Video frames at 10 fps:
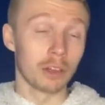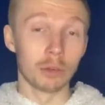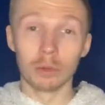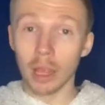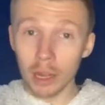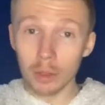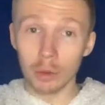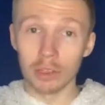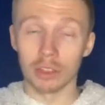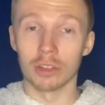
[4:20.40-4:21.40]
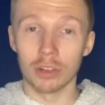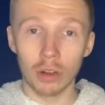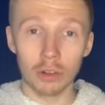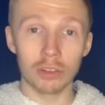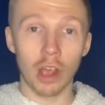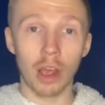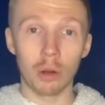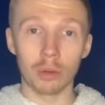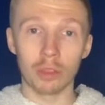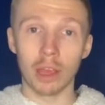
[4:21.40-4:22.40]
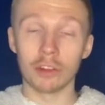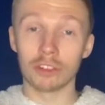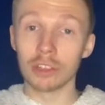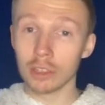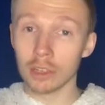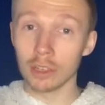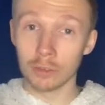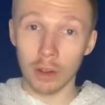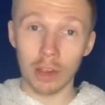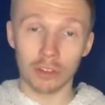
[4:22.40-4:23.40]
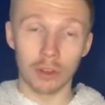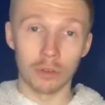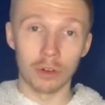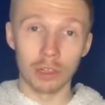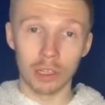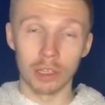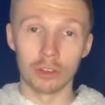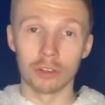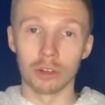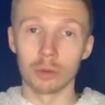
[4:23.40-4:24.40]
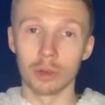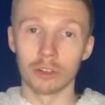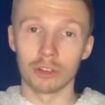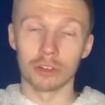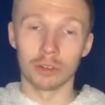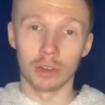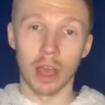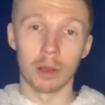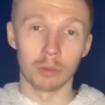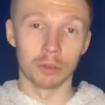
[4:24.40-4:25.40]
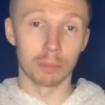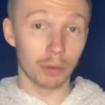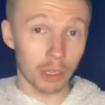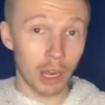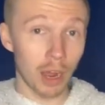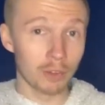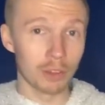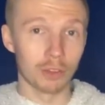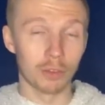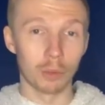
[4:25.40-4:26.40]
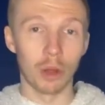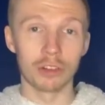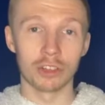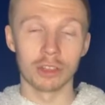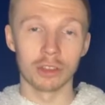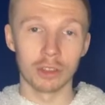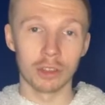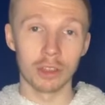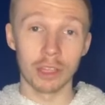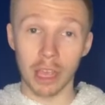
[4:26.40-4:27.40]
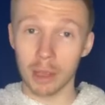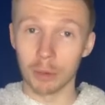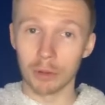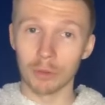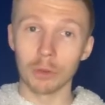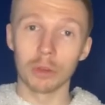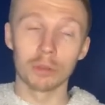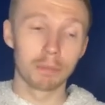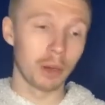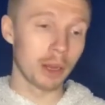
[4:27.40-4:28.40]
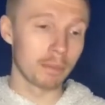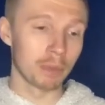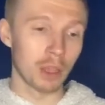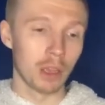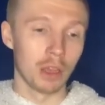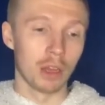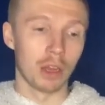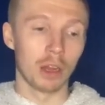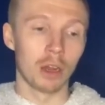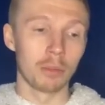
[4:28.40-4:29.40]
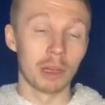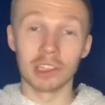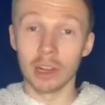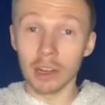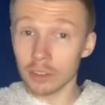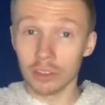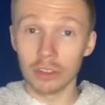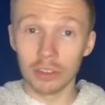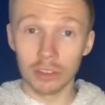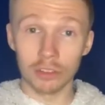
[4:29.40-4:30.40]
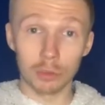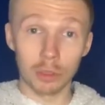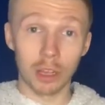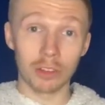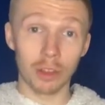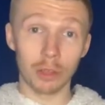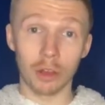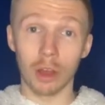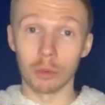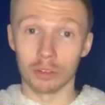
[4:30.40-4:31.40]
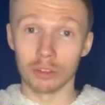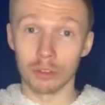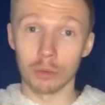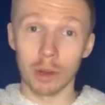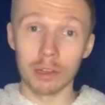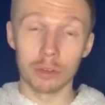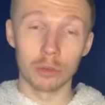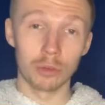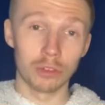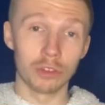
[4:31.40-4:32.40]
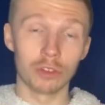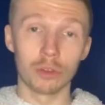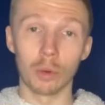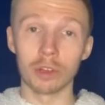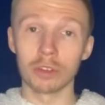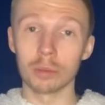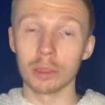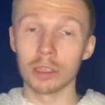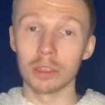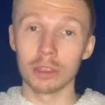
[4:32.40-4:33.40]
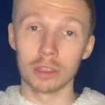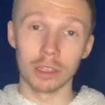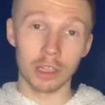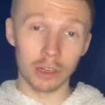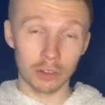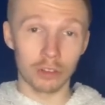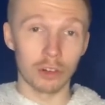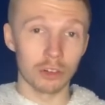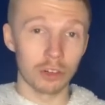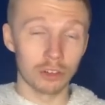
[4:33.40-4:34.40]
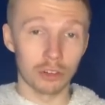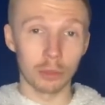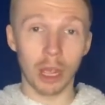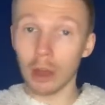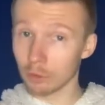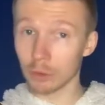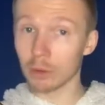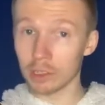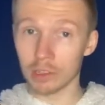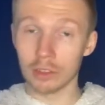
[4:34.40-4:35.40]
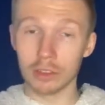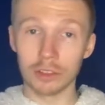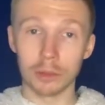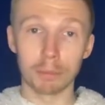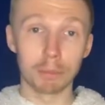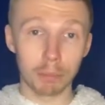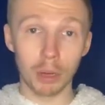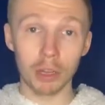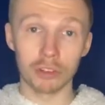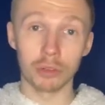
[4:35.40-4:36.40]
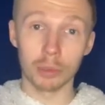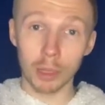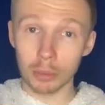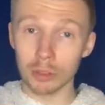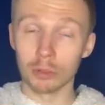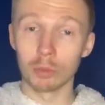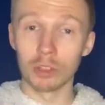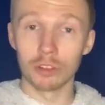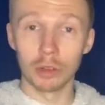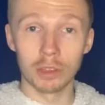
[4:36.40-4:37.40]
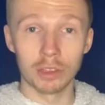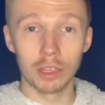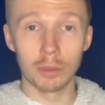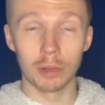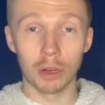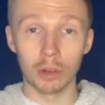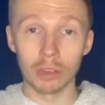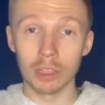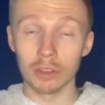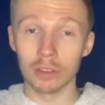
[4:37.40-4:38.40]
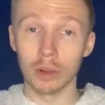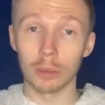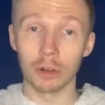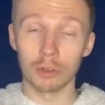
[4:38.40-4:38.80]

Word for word: Anyways, it turns out that she did in fact suffer a knee injury, which that was pretty obvious from watching the game unfold, but um, it's not as serious as we as they thought, which is great news. She's going to be getting surgery. She'll be out for the rest of the season, but she'll be able to rejoin the team early in the summer.